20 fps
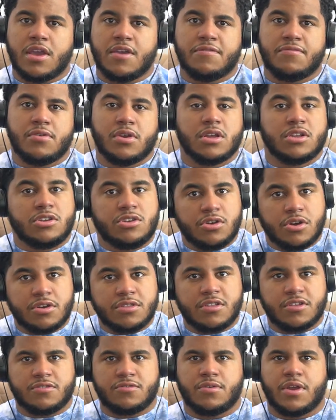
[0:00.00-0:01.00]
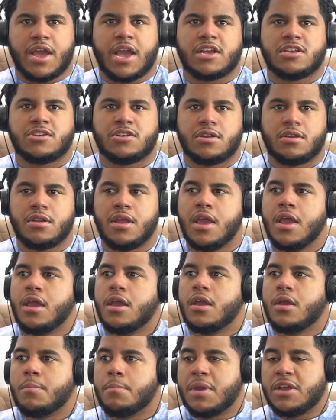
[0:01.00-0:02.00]
If you enjoyed this reaction,
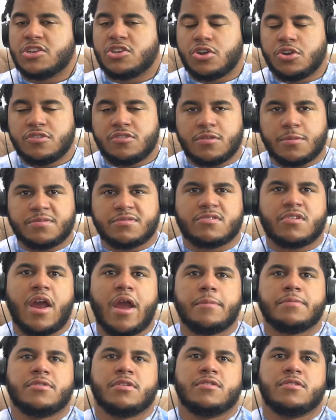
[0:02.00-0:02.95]
make sure you subscribe